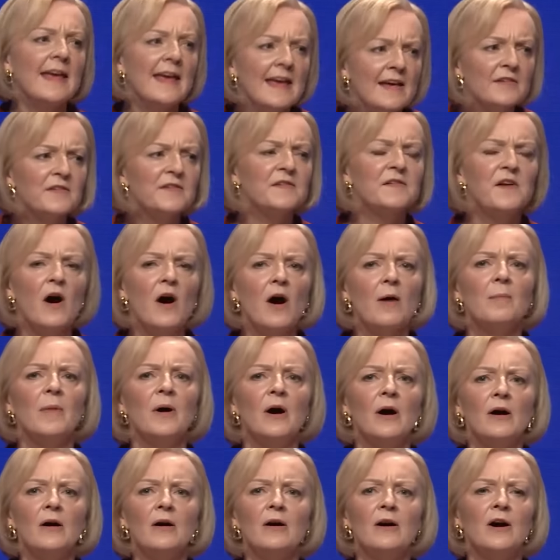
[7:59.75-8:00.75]
Keir
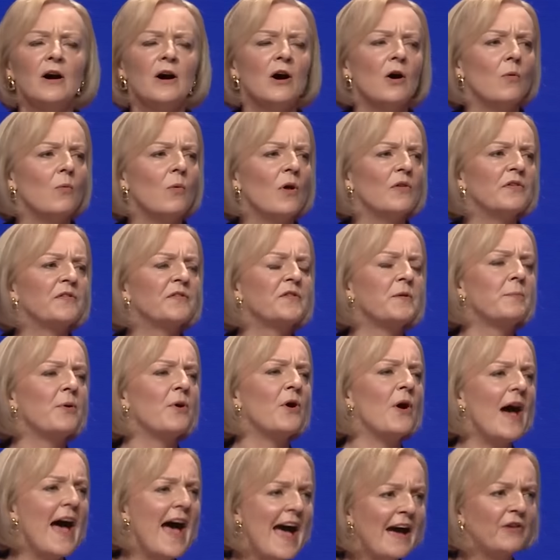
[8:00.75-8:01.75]
Starmer wants to
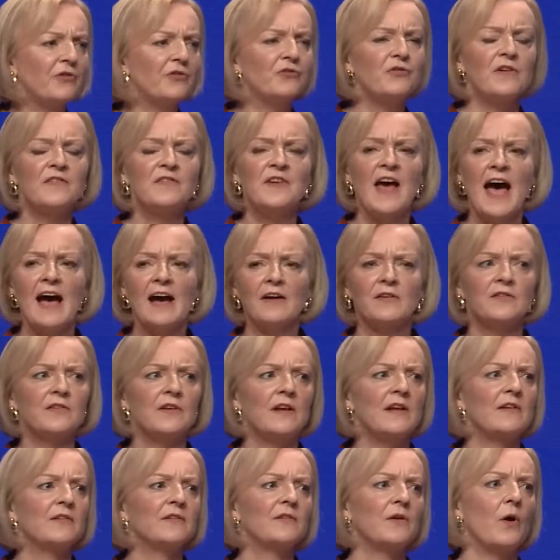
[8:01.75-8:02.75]
put extra
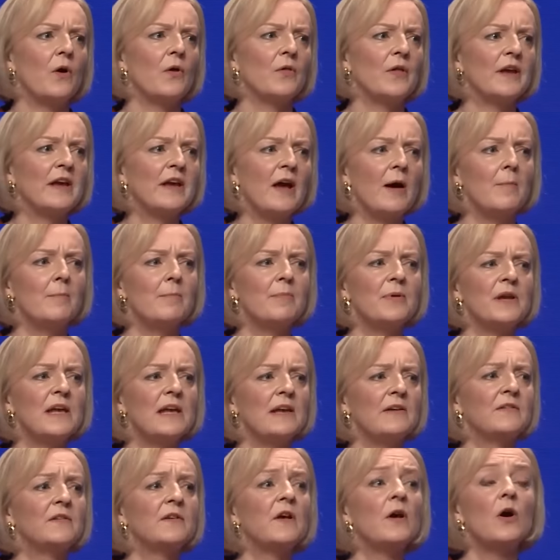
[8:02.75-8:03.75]
taxes on the
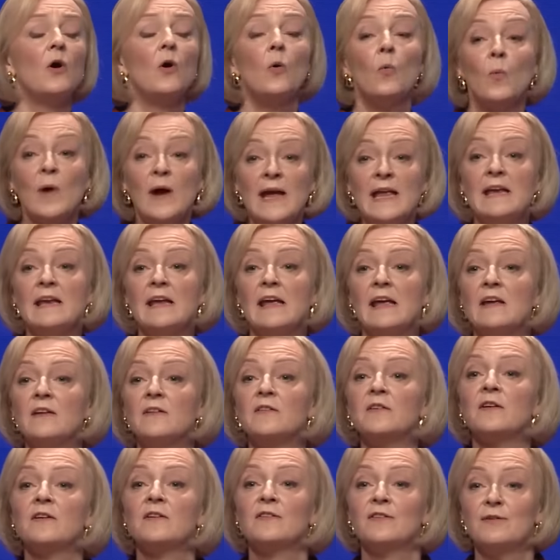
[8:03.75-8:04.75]
companies we
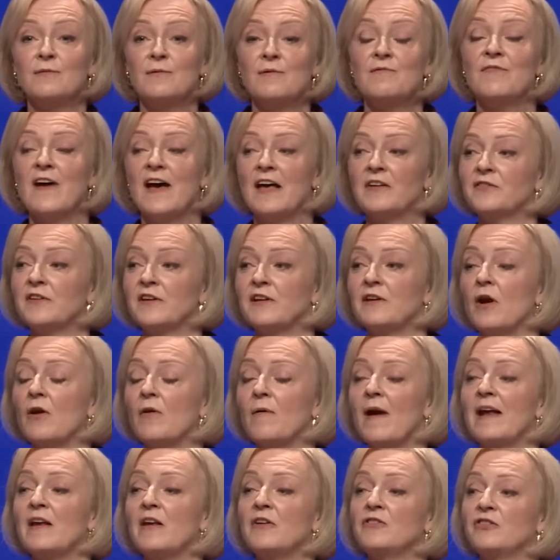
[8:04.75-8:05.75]
need to invest in
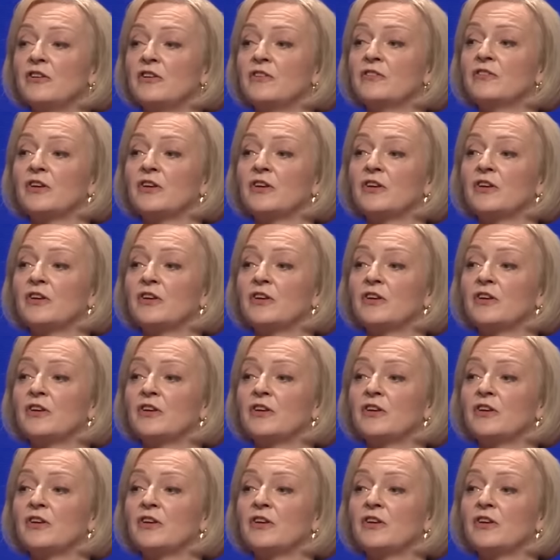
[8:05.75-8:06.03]
our energy